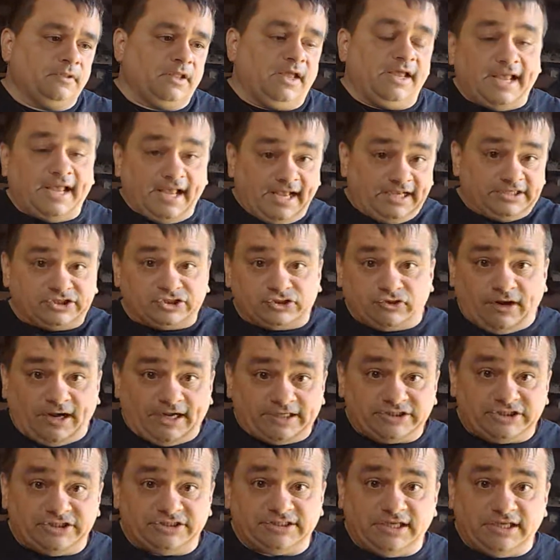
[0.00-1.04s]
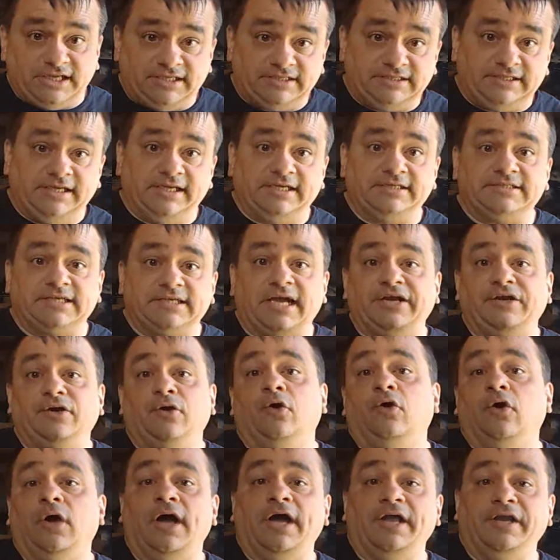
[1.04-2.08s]
It has scratches, it has dings. I
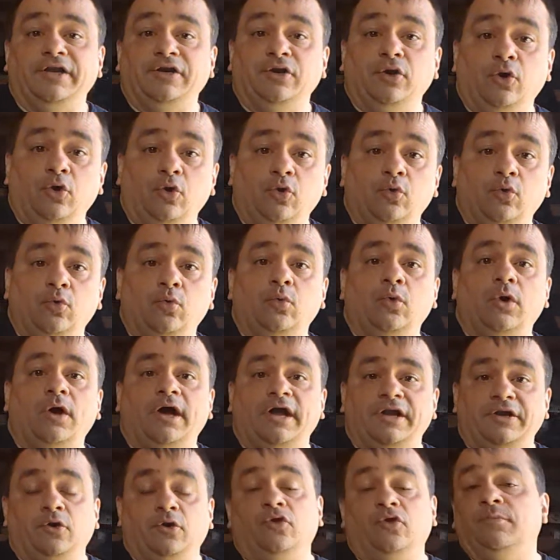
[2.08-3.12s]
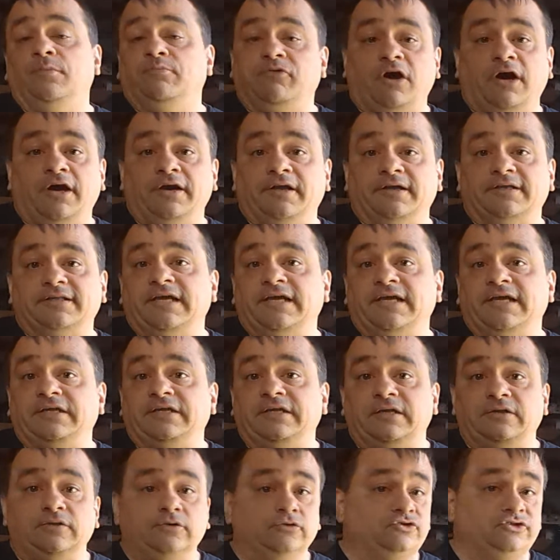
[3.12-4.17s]
know the product. I
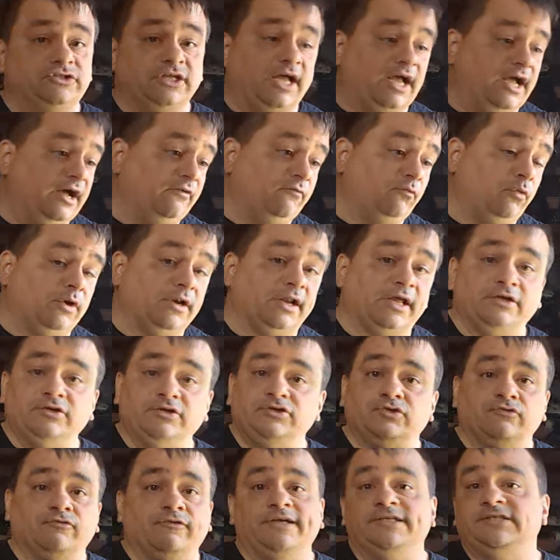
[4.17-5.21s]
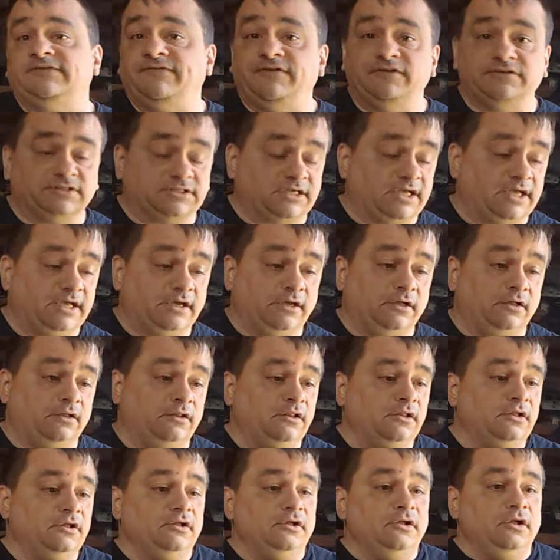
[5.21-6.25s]
used to have one. I used to race for scale.
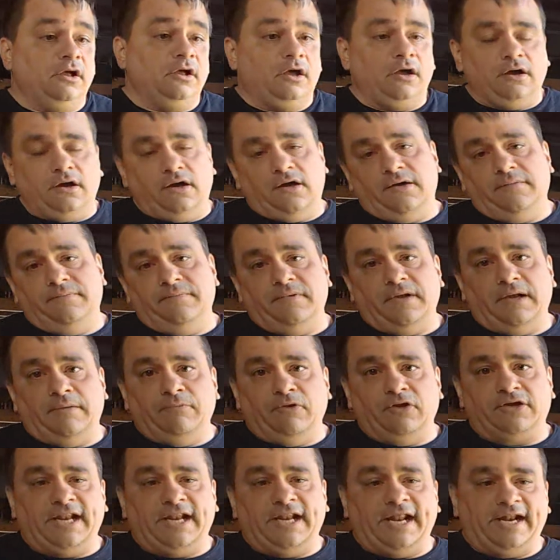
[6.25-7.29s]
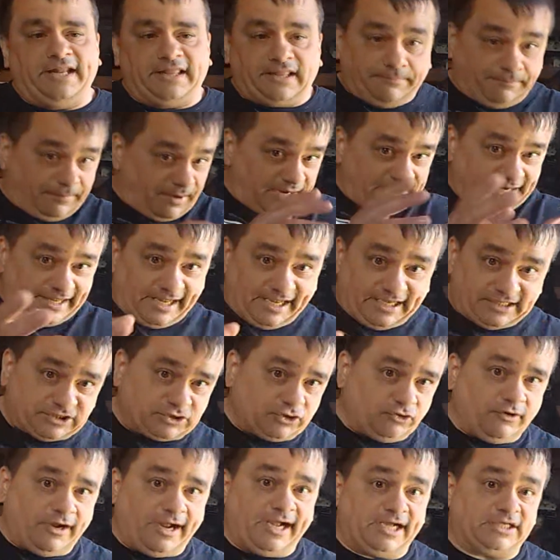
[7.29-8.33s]
I'm looking at it. The body has
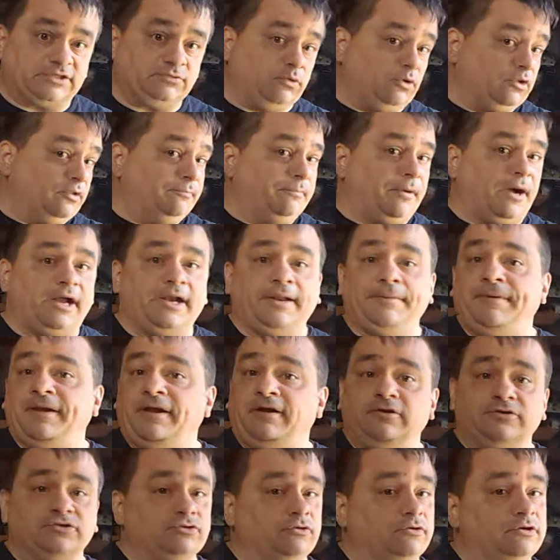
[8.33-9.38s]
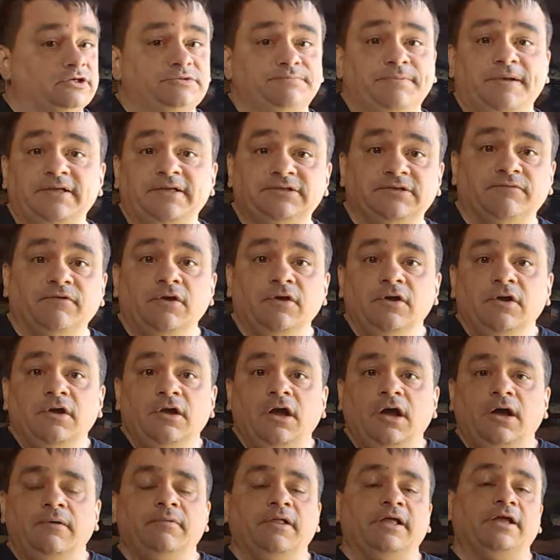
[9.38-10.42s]
cracks. Well, the body panels are expensive.
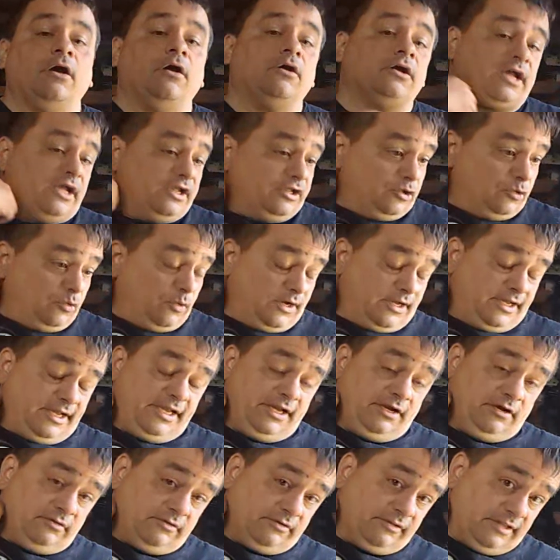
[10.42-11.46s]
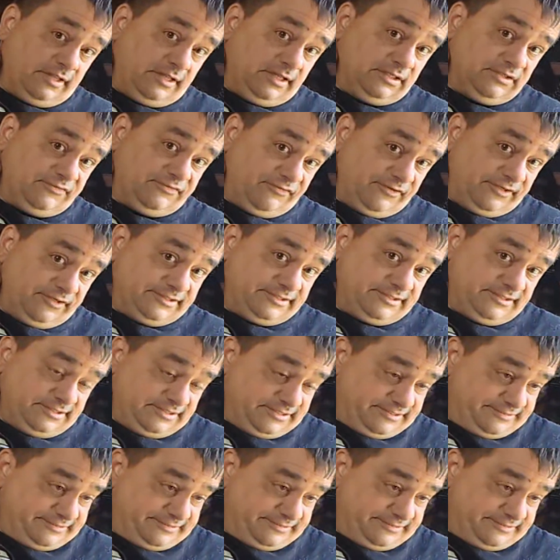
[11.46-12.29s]
I'm like, okay, you want $800 for this thing?